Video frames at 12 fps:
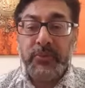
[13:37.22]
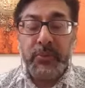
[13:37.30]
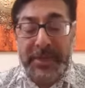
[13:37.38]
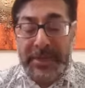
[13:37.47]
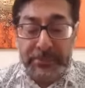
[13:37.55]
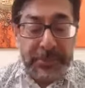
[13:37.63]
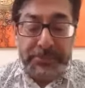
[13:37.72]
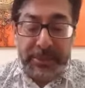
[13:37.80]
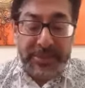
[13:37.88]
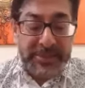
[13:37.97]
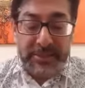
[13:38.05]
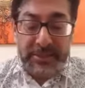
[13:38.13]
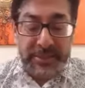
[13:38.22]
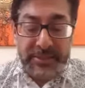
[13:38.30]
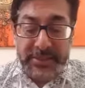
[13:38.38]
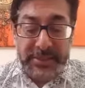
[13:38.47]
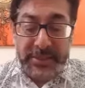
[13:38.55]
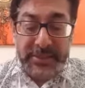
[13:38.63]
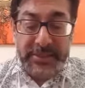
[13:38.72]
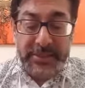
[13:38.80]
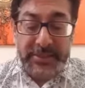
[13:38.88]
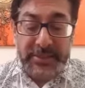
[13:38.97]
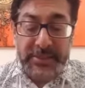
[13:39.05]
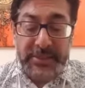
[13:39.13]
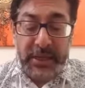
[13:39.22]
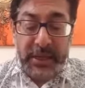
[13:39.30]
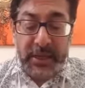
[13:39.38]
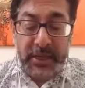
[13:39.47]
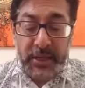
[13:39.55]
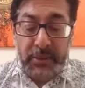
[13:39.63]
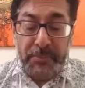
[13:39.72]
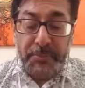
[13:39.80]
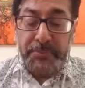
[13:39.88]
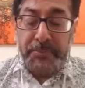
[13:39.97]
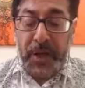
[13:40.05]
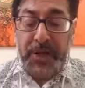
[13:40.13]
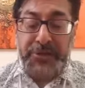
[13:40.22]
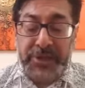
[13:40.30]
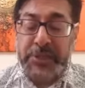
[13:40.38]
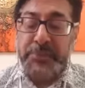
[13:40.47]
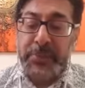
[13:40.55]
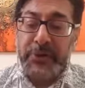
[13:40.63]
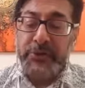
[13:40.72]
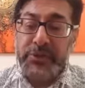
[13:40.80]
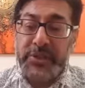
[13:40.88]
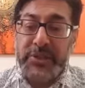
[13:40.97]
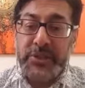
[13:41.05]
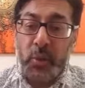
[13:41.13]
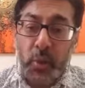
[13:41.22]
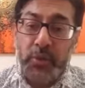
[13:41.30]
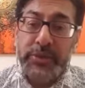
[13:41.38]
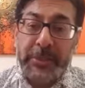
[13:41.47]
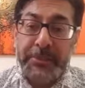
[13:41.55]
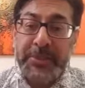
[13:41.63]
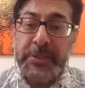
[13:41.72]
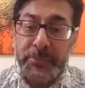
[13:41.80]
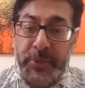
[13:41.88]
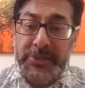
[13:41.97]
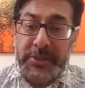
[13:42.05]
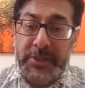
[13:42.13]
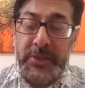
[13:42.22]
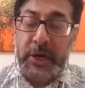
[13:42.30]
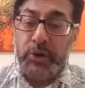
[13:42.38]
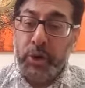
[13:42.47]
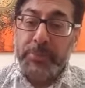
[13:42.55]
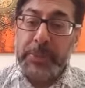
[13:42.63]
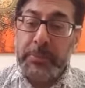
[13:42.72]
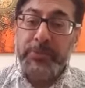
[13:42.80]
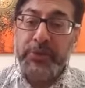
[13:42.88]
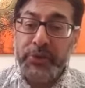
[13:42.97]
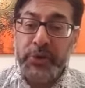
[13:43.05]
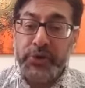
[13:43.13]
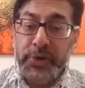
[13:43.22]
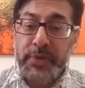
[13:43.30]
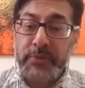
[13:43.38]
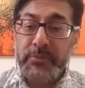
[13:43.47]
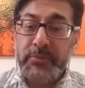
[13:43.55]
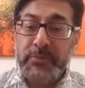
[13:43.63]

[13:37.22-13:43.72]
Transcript: For many people, it's it's it, it, it it's you know past experiences haunt them in the present and rob them of the future.